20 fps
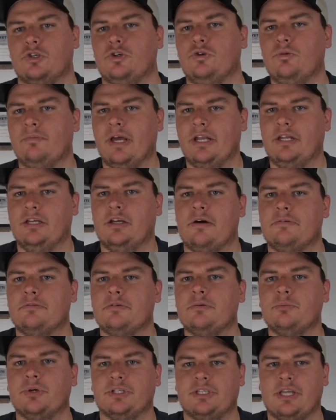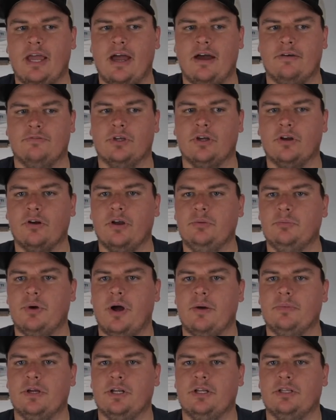too many of them, but they have the green
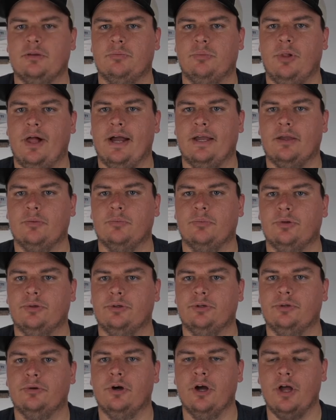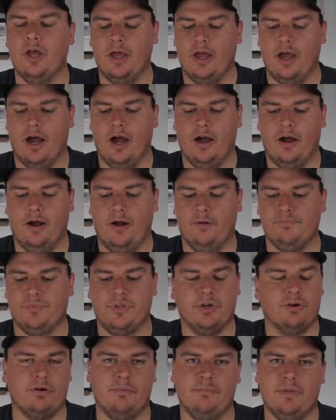pumpkin and the black and blue.
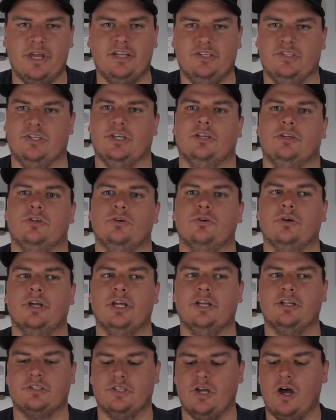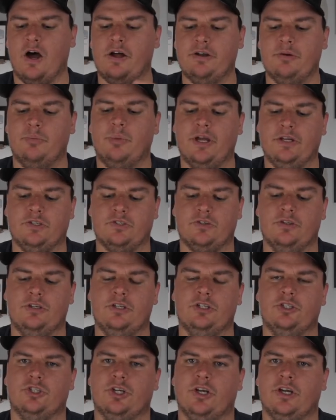They're amazing. You'll get a ton of bites on
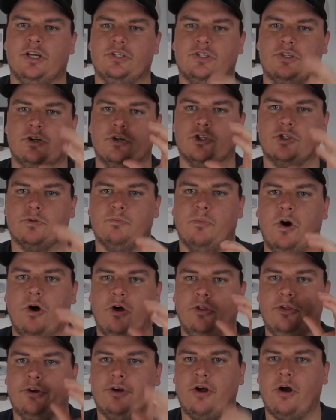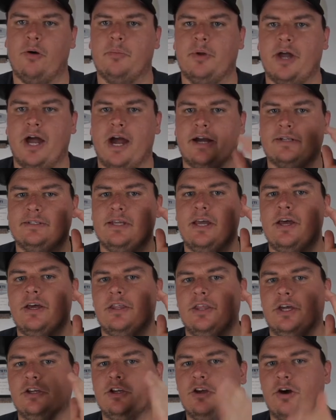these jigs. They're small, they're compact,
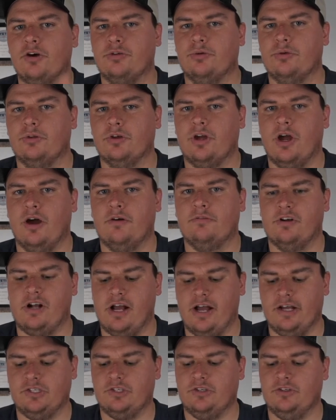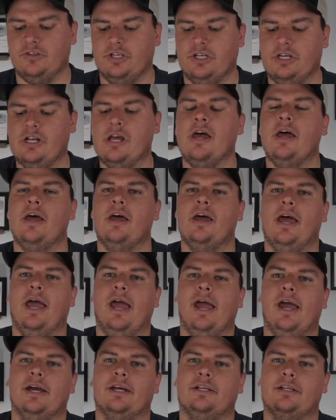they go through the cover excellent,
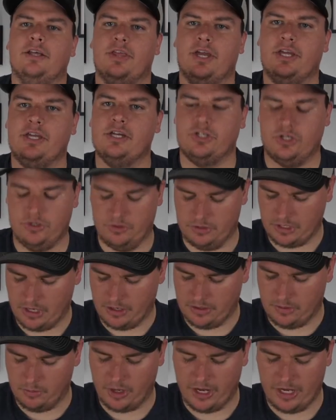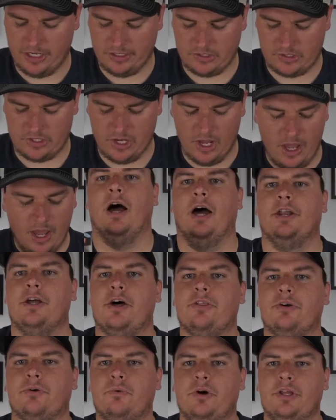and they get you a ton of bites.
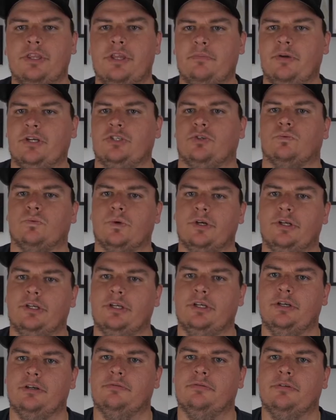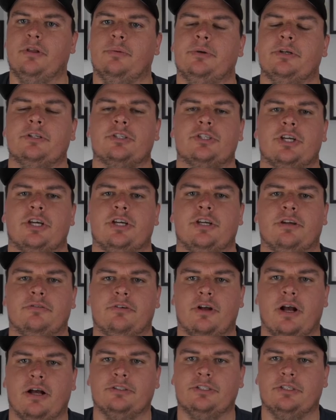Another one that makes a really good flipping jig, if
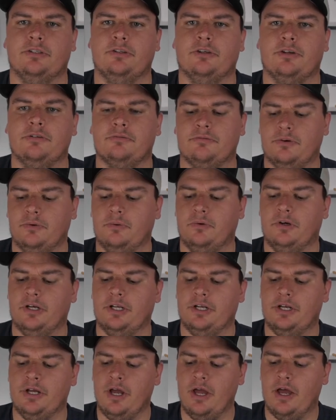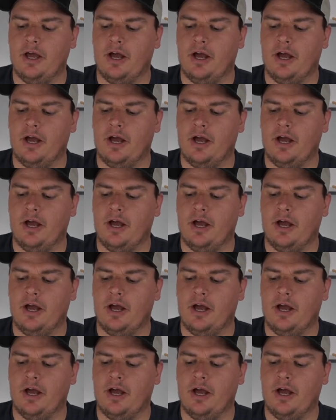you're out there looking for one,